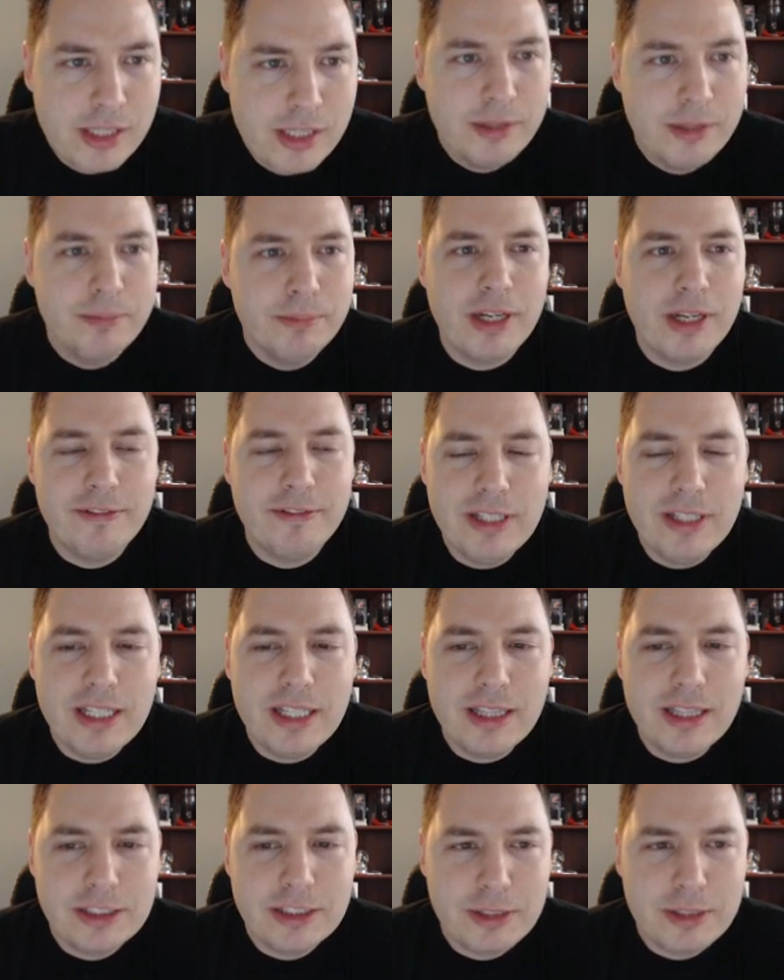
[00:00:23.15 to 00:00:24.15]
But I feel like
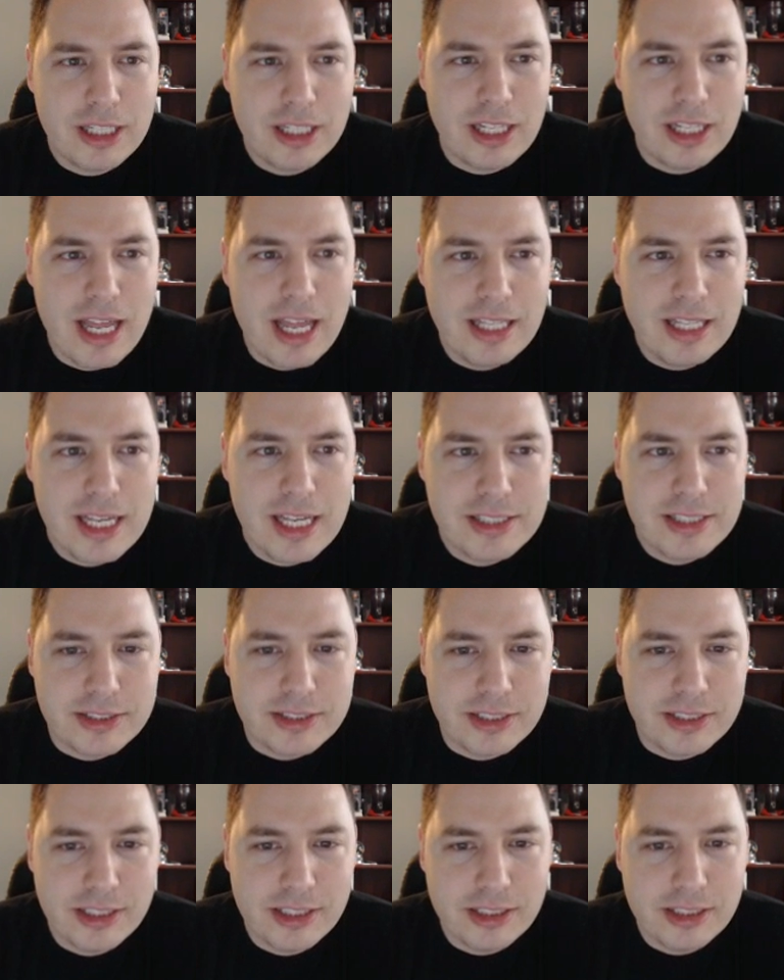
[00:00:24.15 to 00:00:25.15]
there's a lot
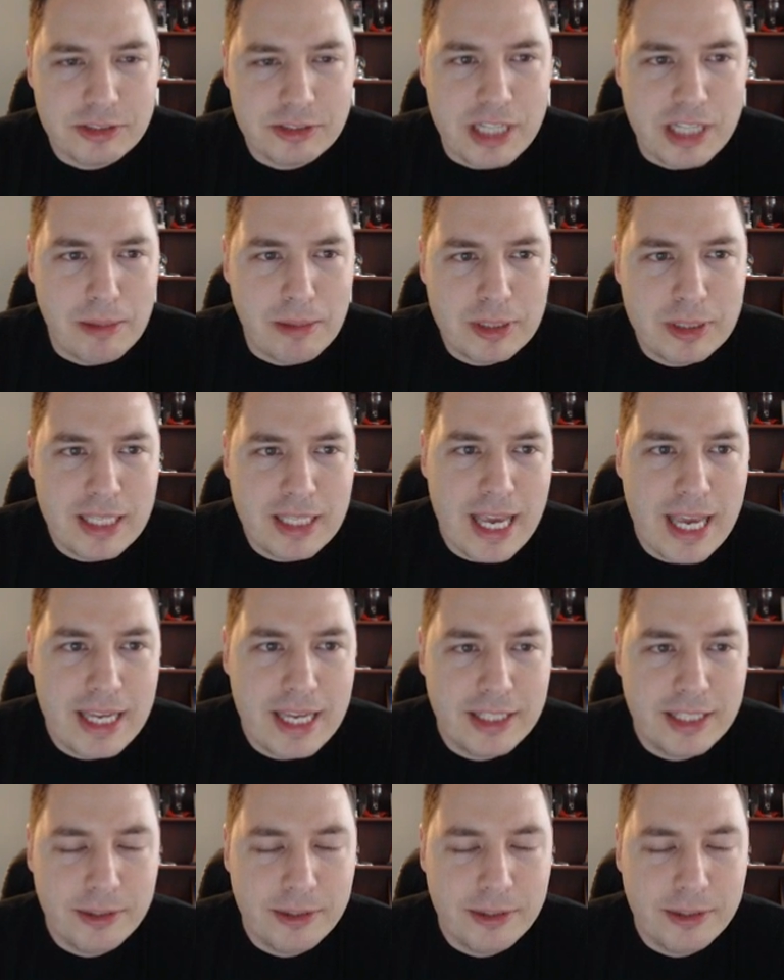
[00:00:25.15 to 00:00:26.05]
less Goblin Gang,